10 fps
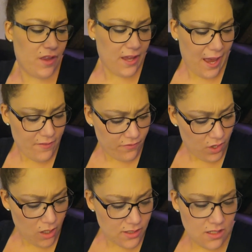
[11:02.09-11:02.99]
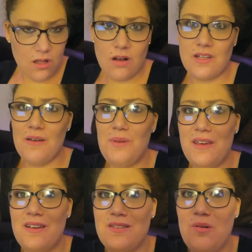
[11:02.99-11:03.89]
feel like I haven't vlogged in a long time
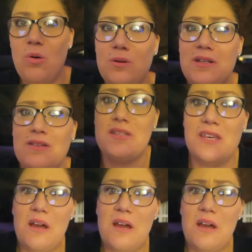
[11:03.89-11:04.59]
because holding this